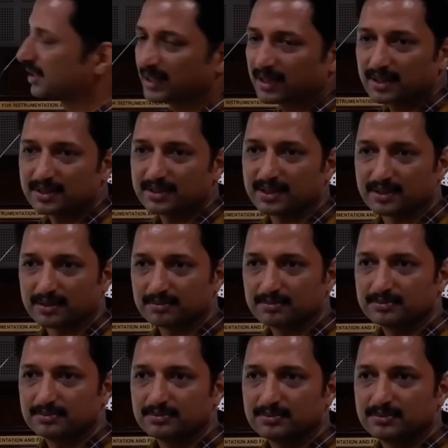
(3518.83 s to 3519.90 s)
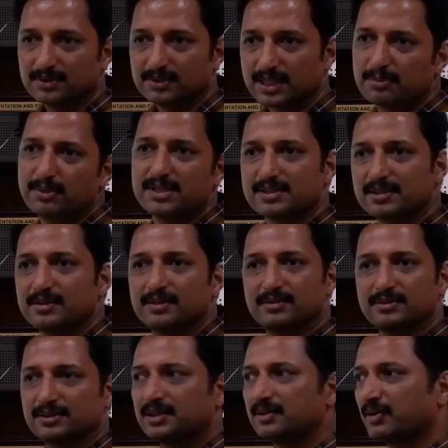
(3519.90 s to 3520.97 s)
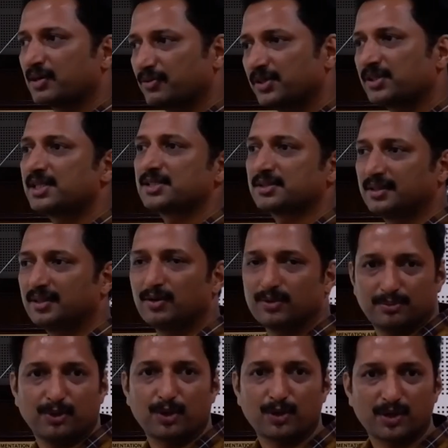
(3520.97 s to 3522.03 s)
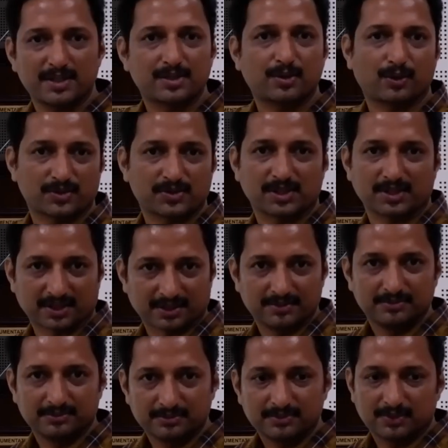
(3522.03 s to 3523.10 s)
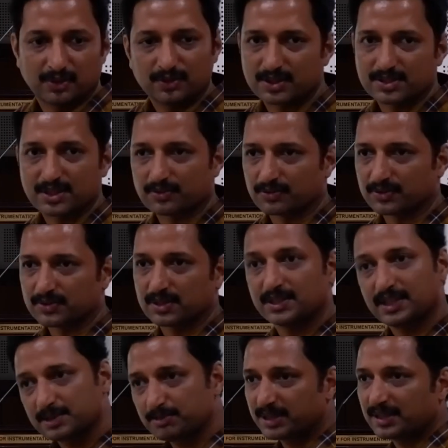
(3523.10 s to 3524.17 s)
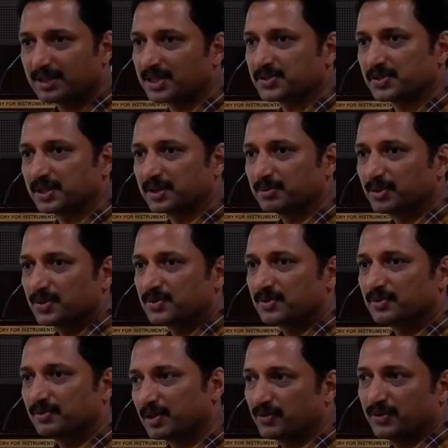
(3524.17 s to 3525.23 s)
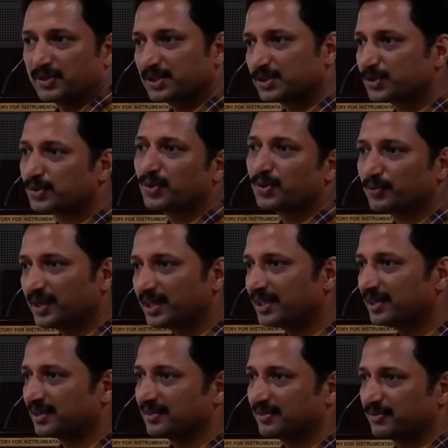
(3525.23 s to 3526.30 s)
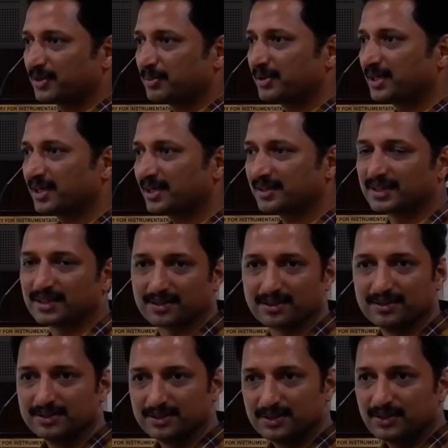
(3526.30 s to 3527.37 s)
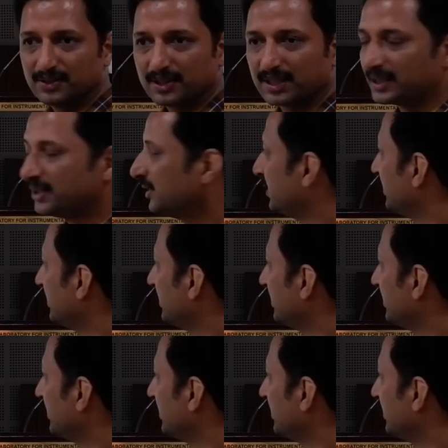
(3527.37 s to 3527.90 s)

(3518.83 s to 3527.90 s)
clearly there. That means the work function is more or less constant on the surface, and that's better actually, because work function should not vary from here and there. Okay,